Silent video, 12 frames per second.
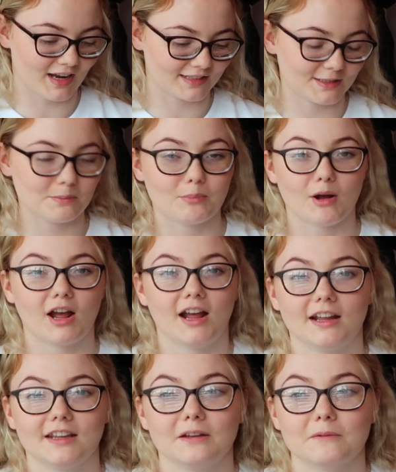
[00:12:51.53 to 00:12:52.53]
I did
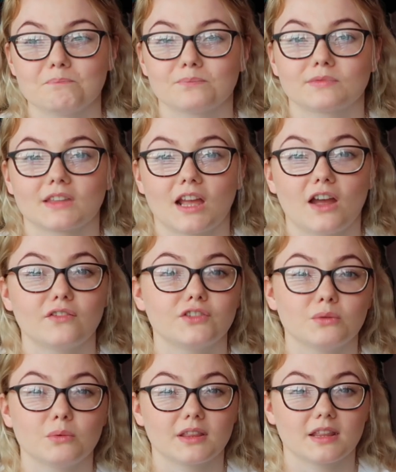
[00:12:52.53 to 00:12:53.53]
buy a
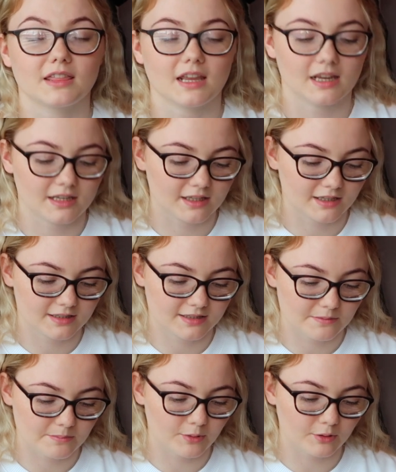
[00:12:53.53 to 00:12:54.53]
few other
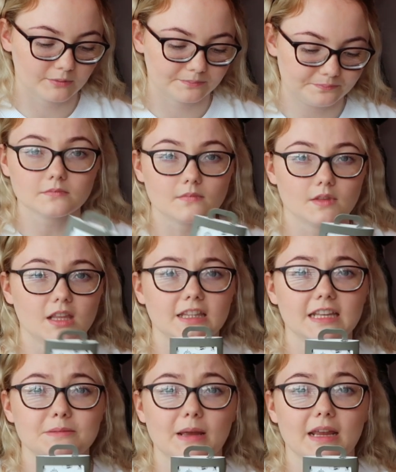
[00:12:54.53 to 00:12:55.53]
things, but
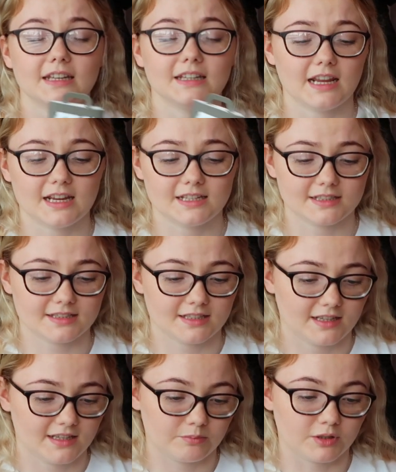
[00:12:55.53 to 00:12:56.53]
this pin is
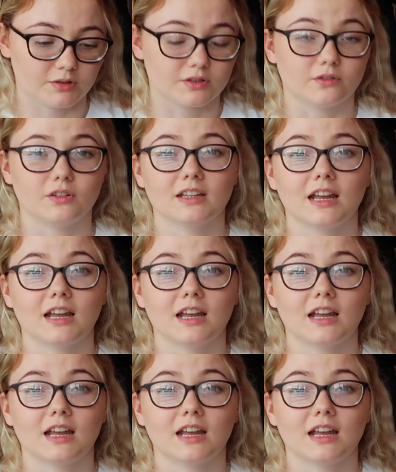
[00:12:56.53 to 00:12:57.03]
beautiful.